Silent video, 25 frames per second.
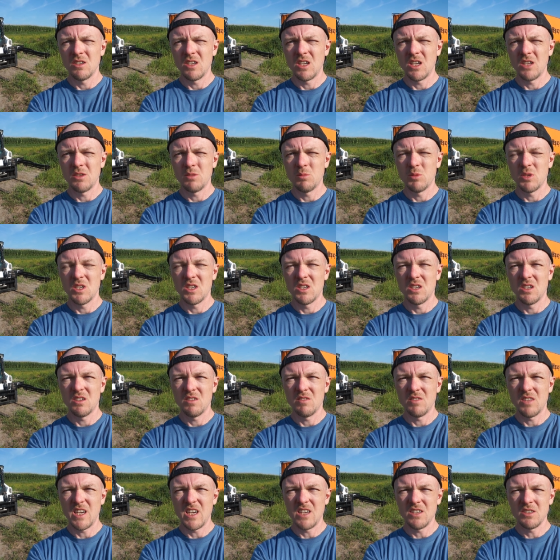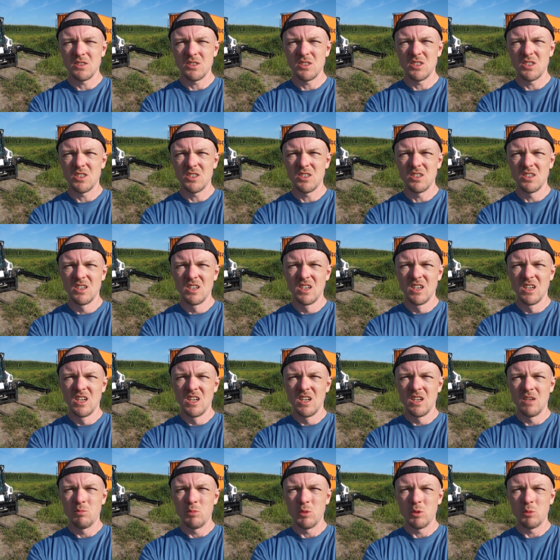at the beginning of last year.
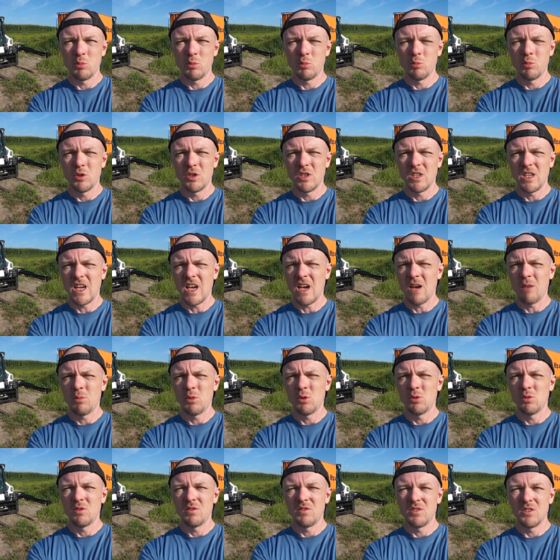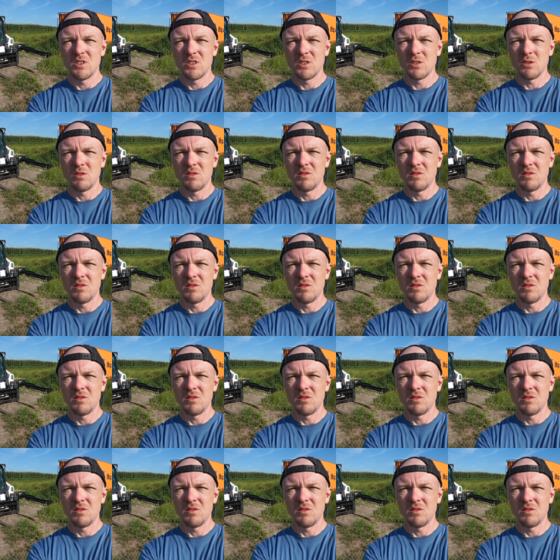Been pretty happy with it so